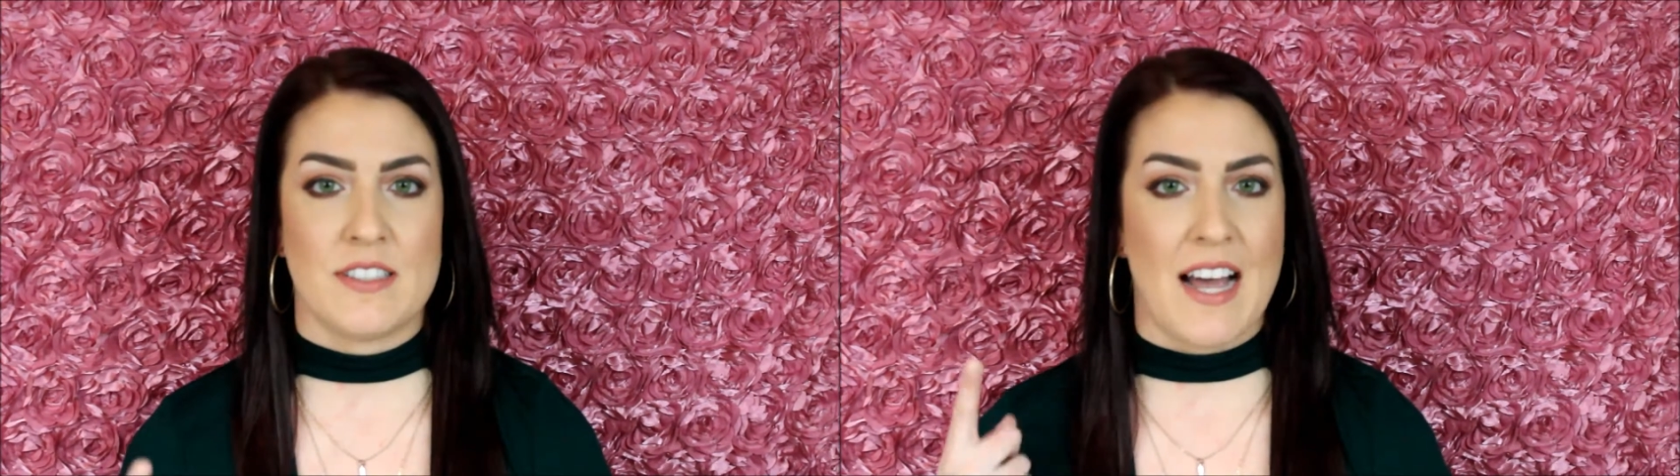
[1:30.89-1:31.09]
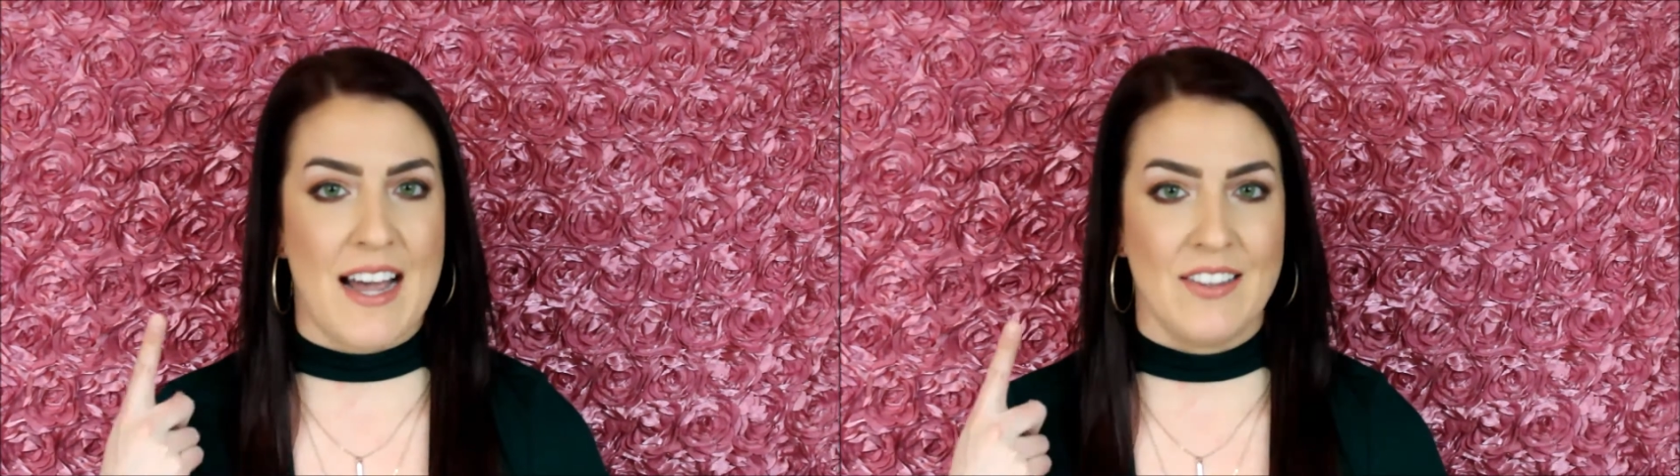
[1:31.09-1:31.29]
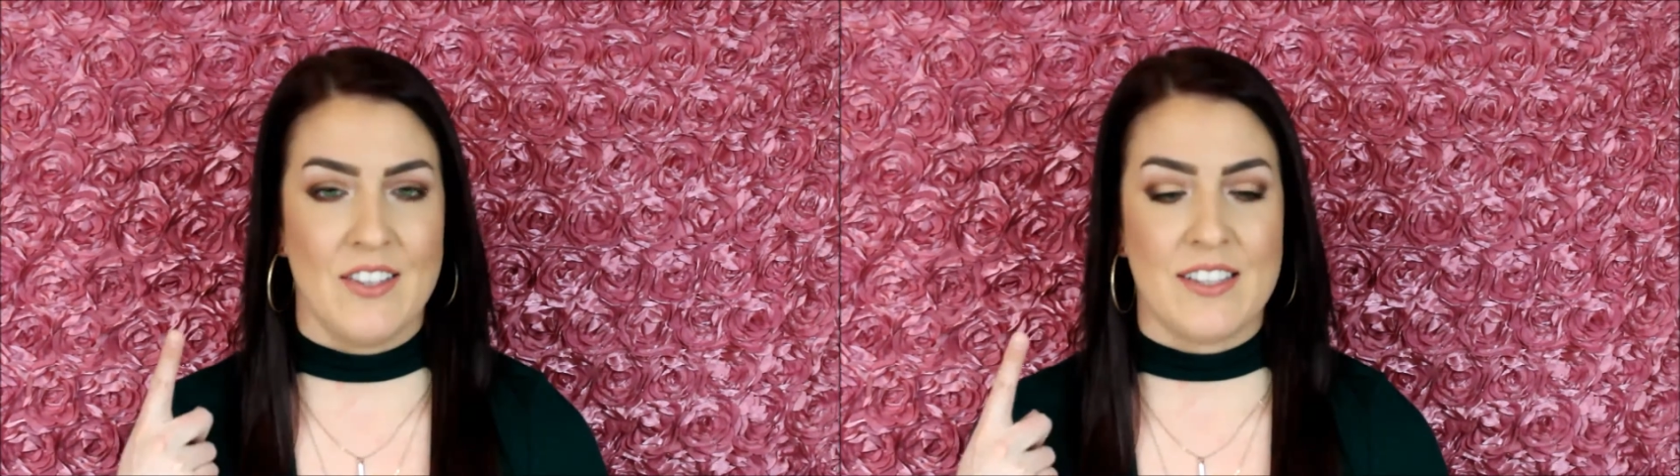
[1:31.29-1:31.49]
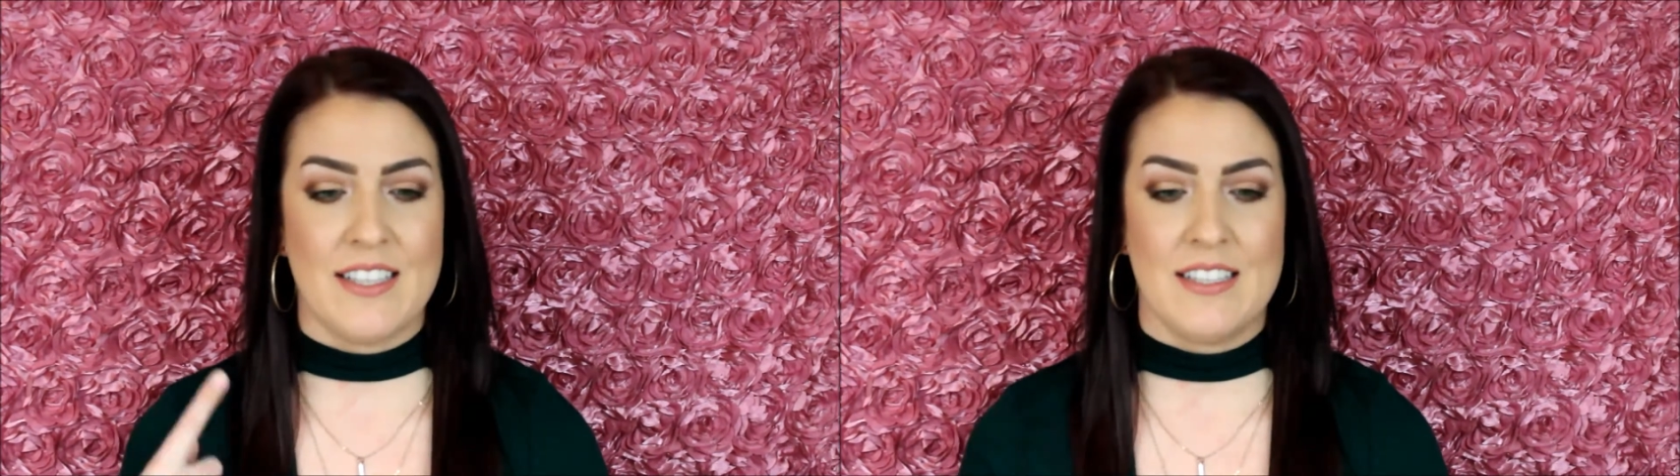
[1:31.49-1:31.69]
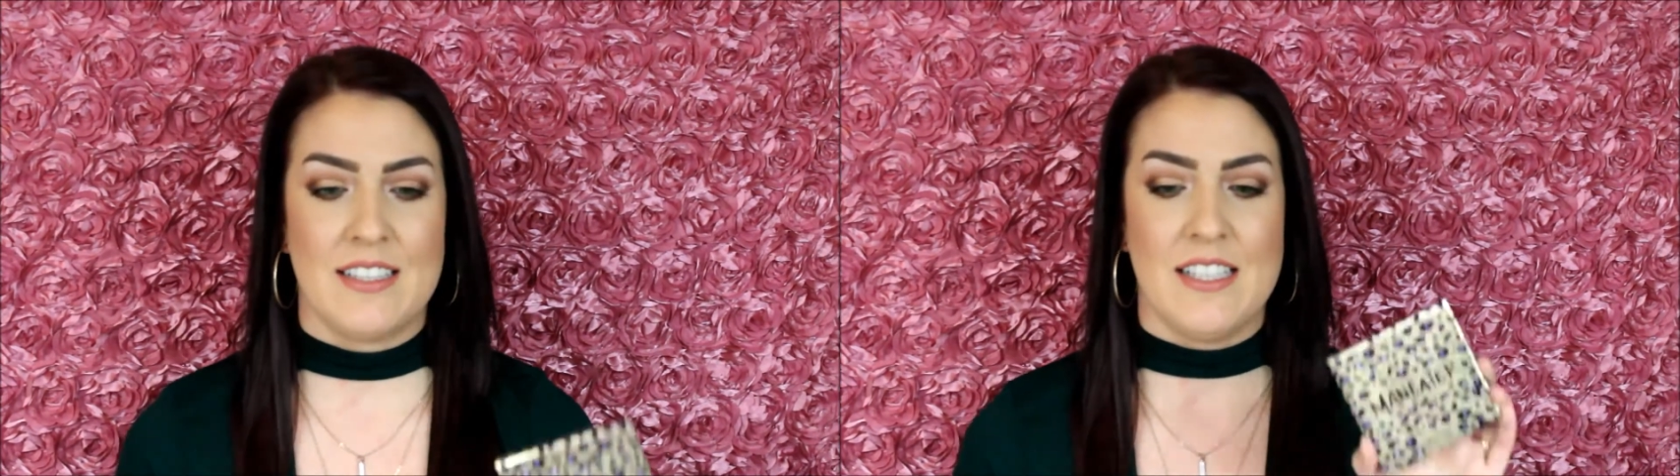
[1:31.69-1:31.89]
eye look
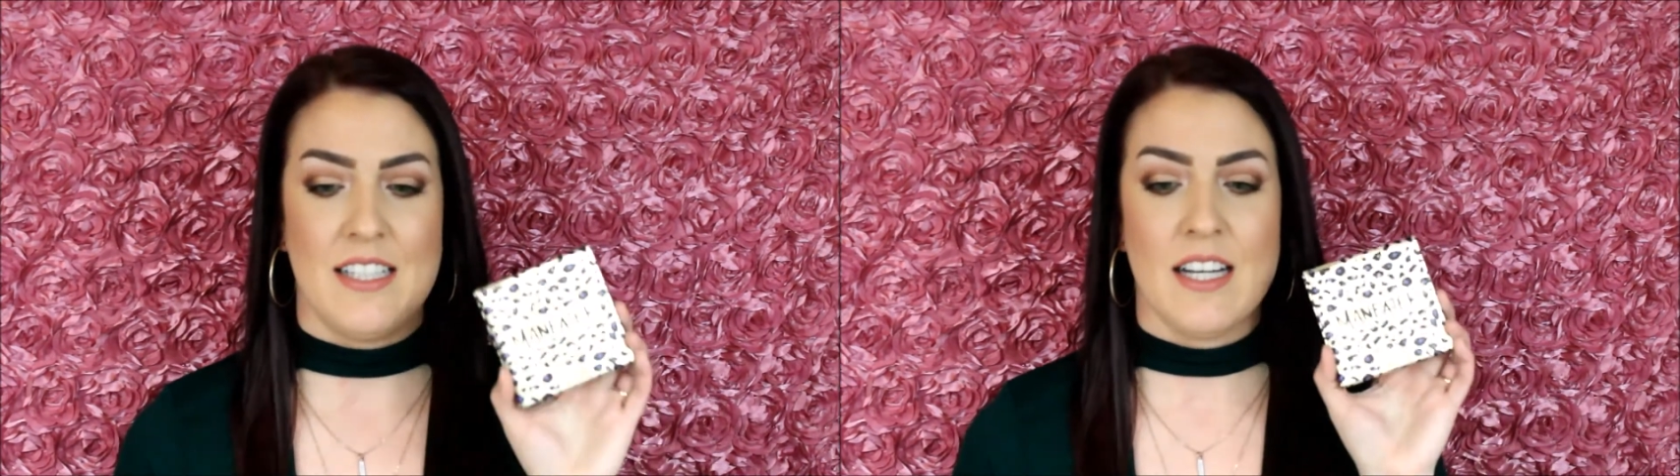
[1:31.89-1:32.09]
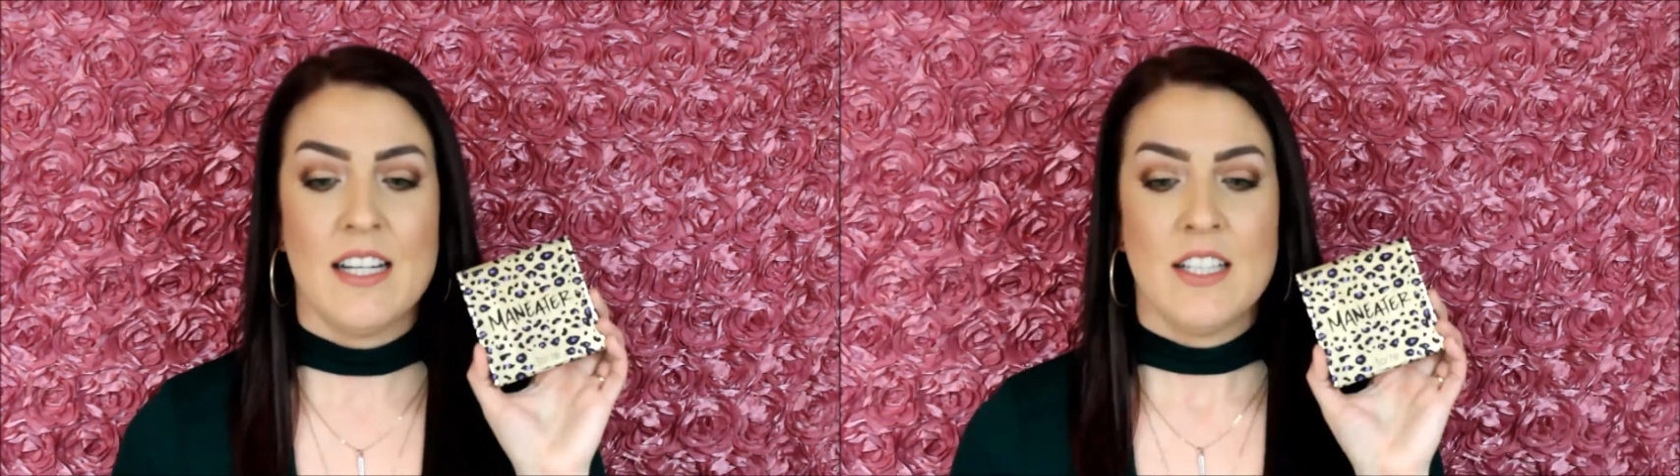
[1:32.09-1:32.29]
is the